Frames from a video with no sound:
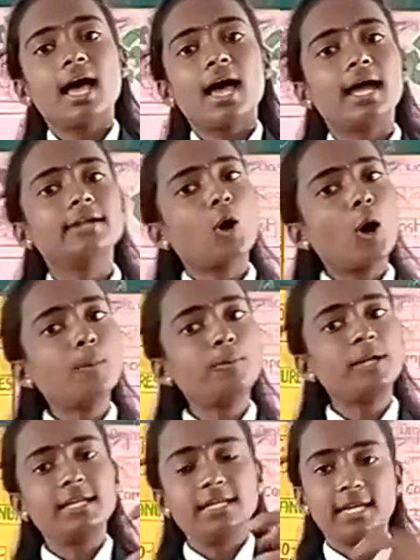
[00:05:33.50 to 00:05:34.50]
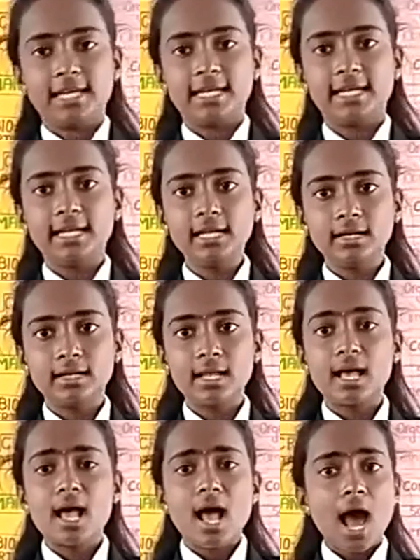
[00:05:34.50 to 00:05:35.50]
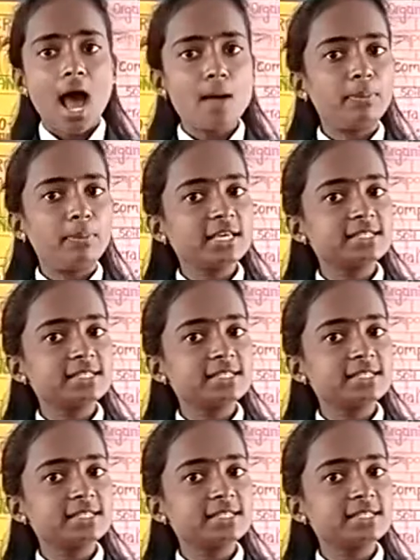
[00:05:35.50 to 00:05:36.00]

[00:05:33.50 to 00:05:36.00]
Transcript: and obtain a yield, apply